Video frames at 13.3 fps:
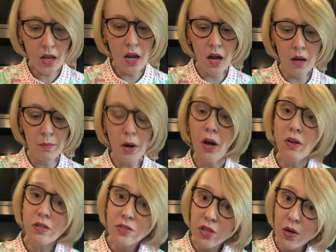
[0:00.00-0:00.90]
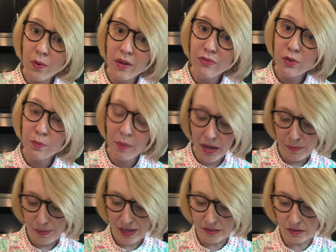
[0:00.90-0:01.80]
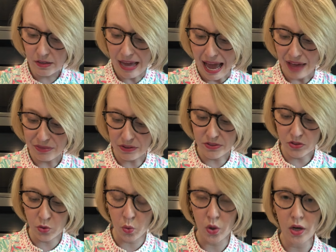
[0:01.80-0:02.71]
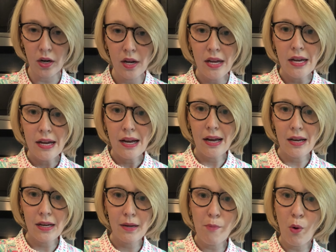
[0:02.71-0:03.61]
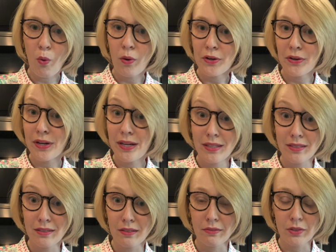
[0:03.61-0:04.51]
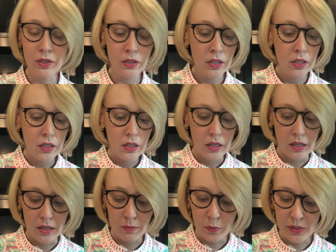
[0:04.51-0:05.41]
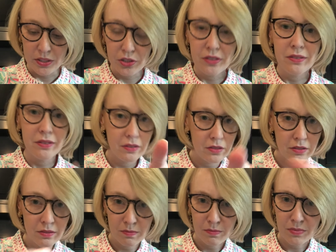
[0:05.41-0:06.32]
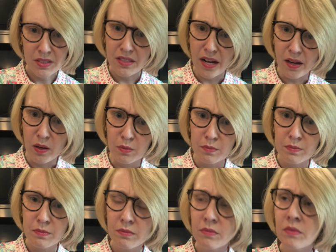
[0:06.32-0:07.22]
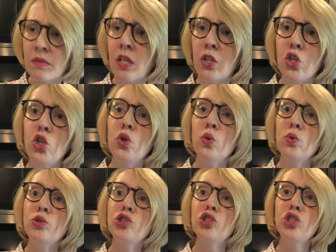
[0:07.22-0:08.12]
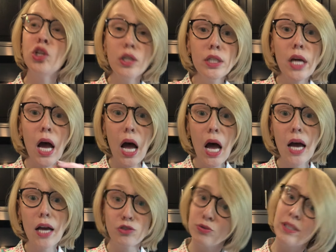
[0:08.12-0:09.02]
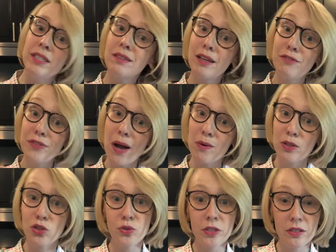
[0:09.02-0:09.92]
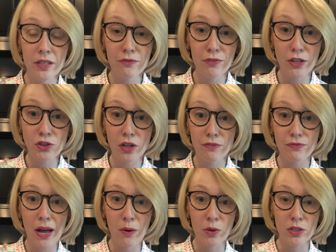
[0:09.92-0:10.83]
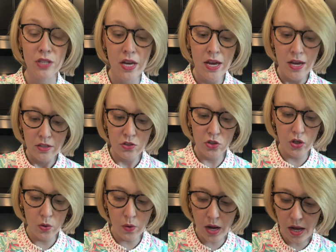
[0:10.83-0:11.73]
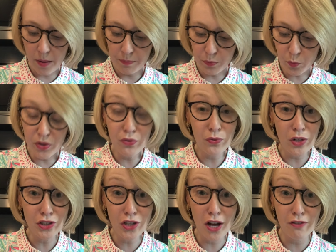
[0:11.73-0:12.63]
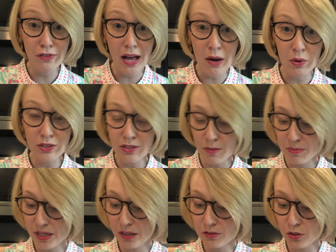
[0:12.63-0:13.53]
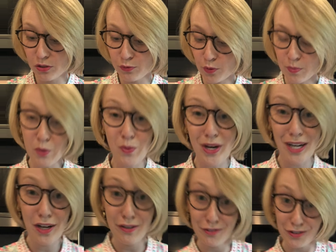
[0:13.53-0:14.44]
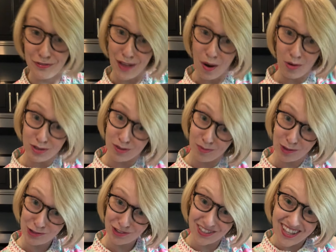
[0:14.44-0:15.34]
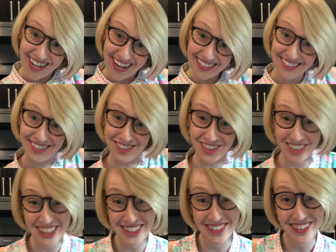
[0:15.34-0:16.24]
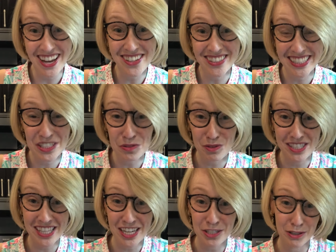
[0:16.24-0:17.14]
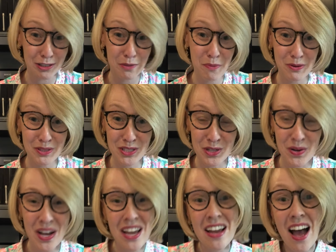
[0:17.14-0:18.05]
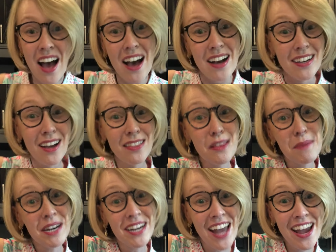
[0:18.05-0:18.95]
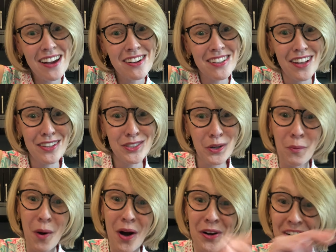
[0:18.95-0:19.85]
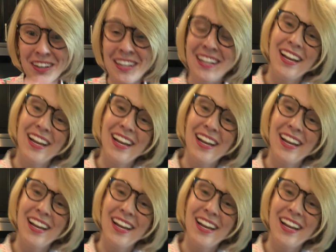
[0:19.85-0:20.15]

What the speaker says: Also, if you buy basil at the store, or you're getting it delivered, which, stay home. You should treat it like flowers, treat it like fresh cut flowers. So with fresh cut flowers, something I learned from the 1-800-Flowers commercials in the 90s and early 2000s was that you're supposed to cut them at an angle underwater